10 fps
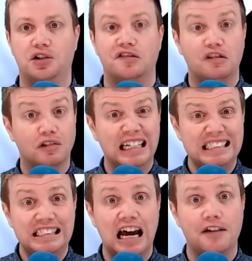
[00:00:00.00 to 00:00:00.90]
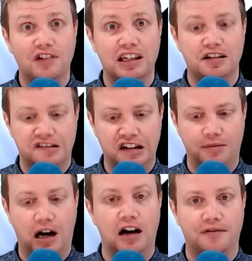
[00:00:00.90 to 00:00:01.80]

So let's dive into some of the